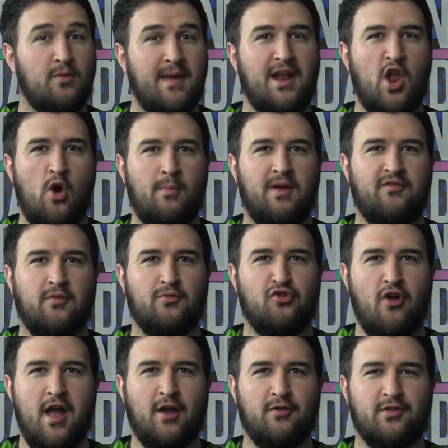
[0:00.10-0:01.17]
may know me from
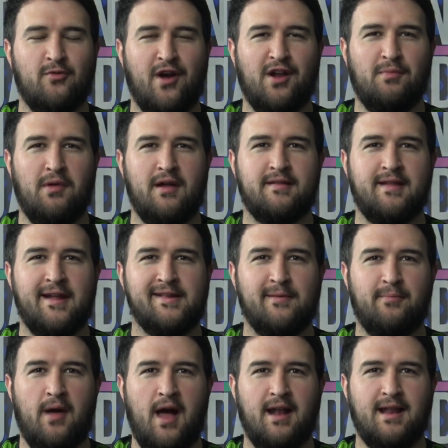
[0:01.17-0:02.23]
Triangle Square to
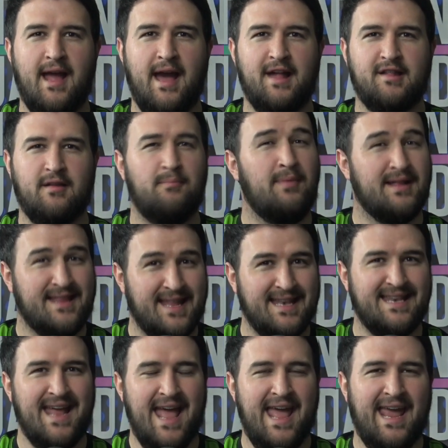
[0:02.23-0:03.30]
PlayStation podcast, but
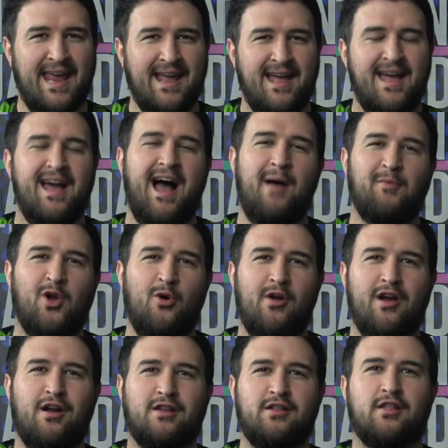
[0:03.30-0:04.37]
today I'm
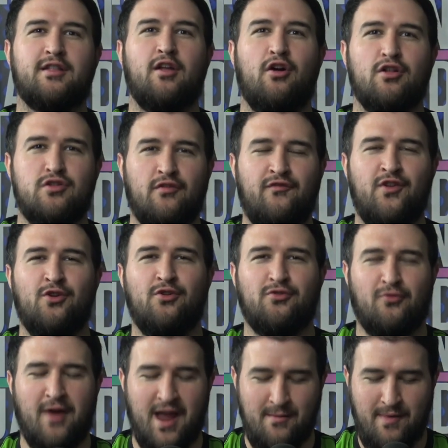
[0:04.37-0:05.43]
going on a nostalgia-fueled
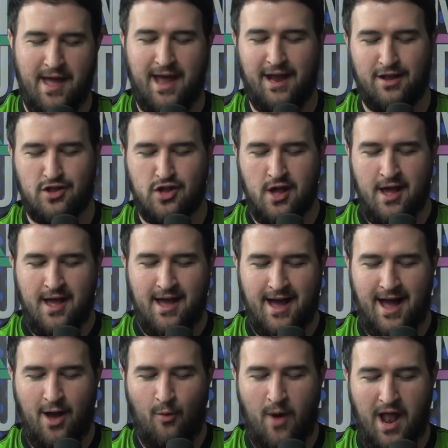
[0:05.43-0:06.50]
rampage
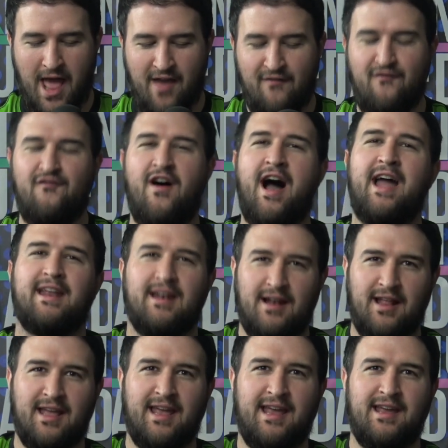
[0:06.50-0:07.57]
while I
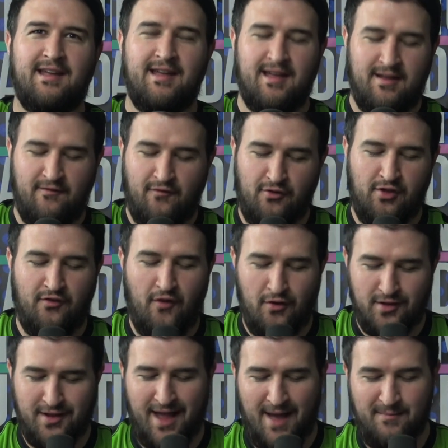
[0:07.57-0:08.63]
finally, for the
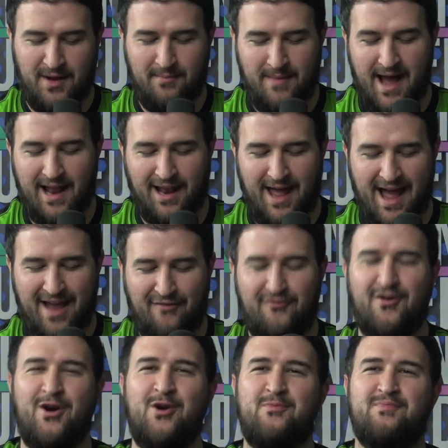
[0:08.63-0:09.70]
first time in my
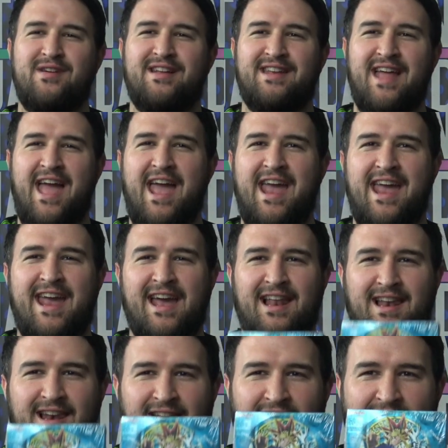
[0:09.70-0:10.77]
life, open a
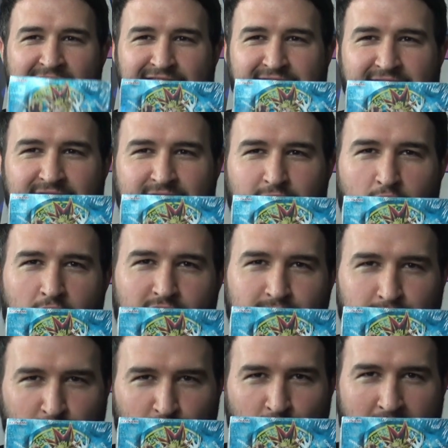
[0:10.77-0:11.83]
Legend of
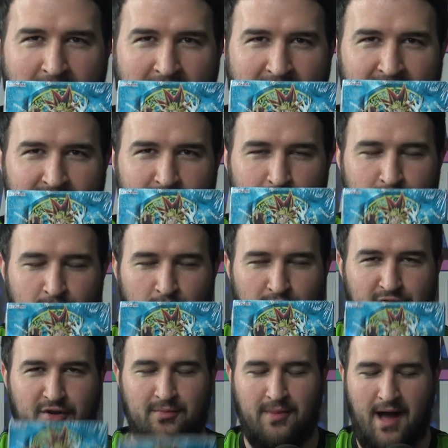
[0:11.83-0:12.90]
Blue Eyes
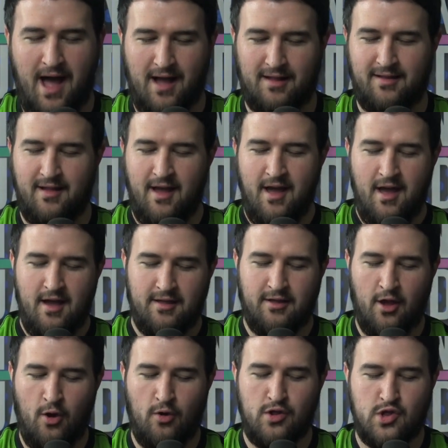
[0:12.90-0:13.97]
booster box.
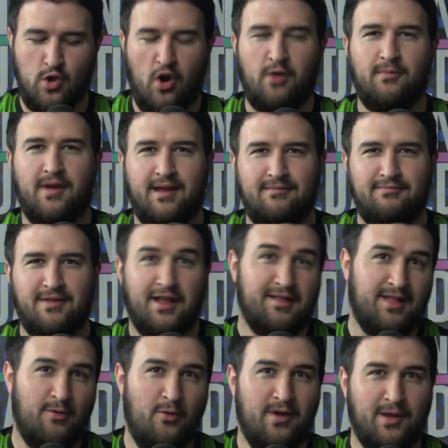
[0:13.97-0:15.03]
So join me,
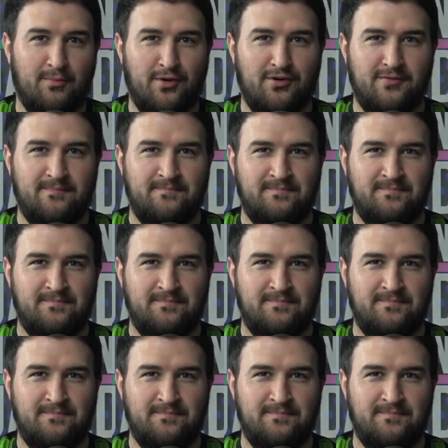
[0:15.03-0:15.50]
let's see what we can pull.